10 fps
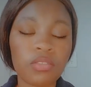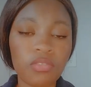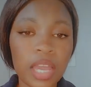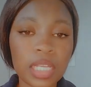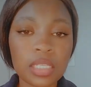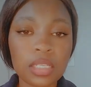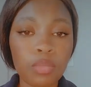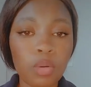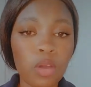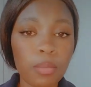find
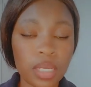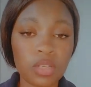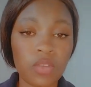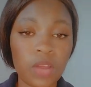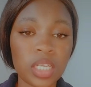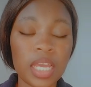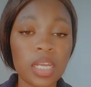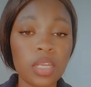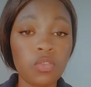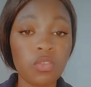employment, right?
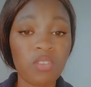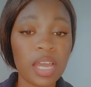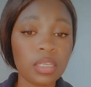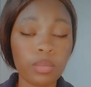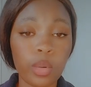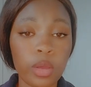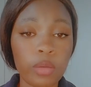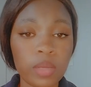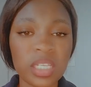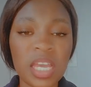And if you find
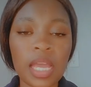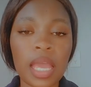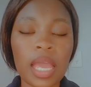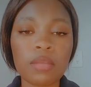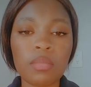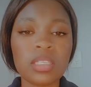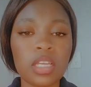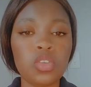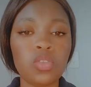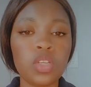employment, it means
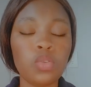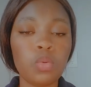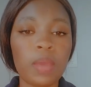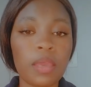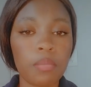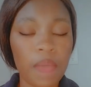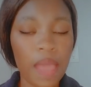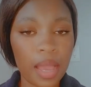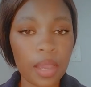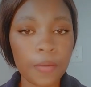that you need to pay
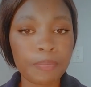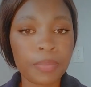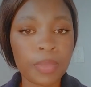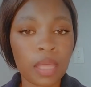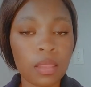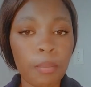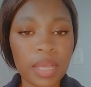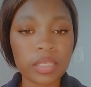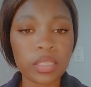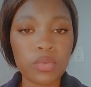back the
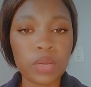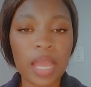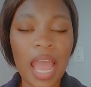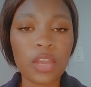bursary.